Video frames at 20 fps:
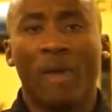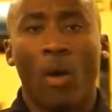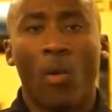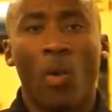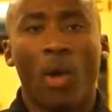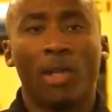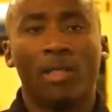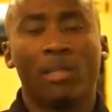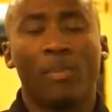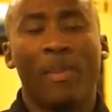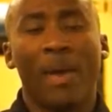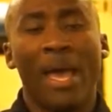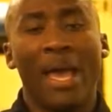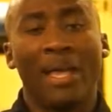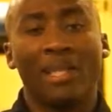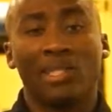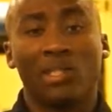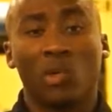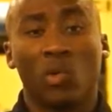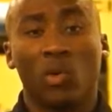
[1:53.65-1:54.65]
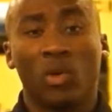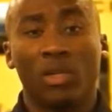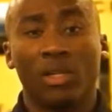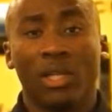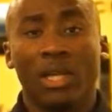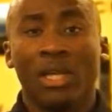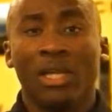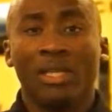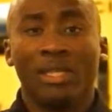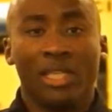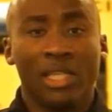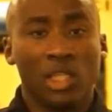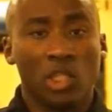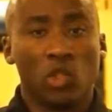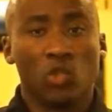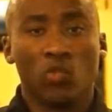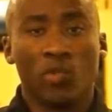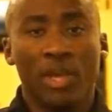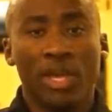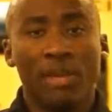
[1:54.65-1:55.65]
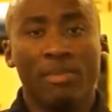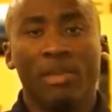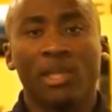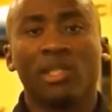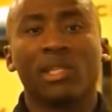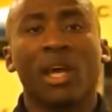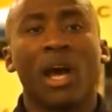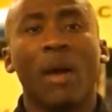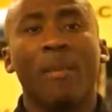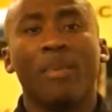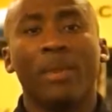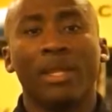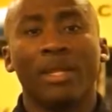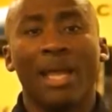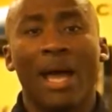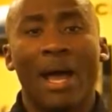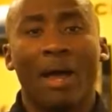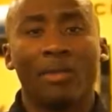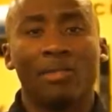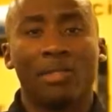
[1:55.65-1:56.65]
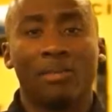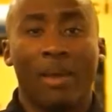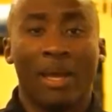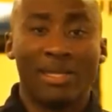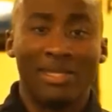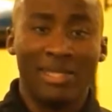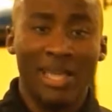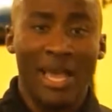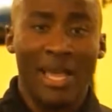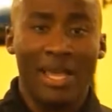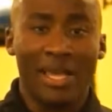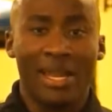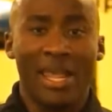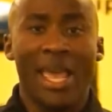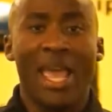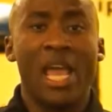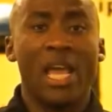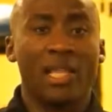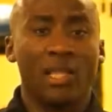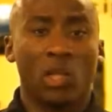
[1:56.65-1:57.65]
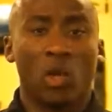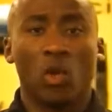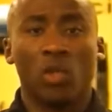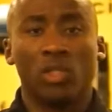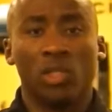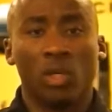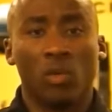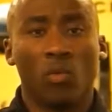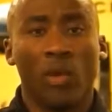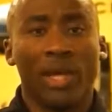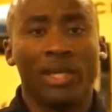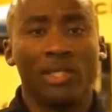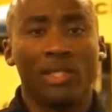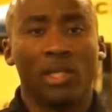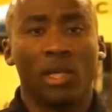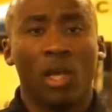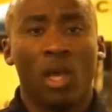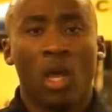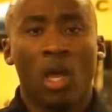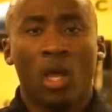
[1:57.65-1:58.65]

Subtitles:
I wanted to pass on this dream, this company down to my second and third generation.